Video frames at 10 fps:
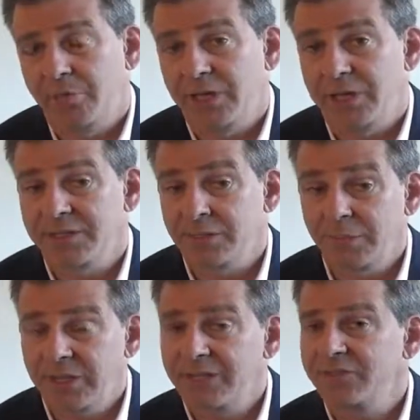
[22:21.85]
because it
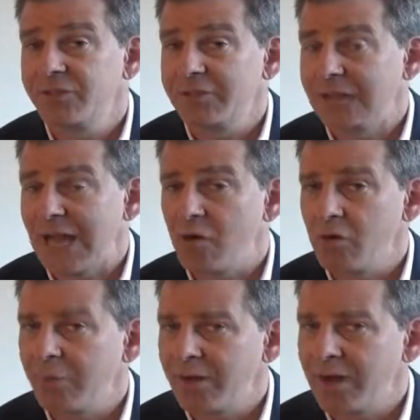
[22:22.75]
pings to the tower
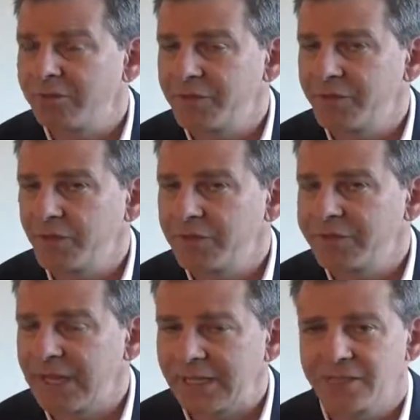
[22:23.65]
about every 30
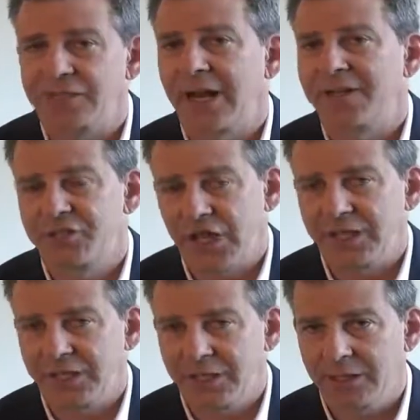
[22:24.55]
seconds, kind of
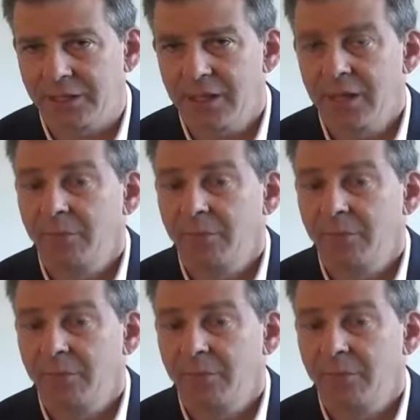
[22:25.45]
checking in,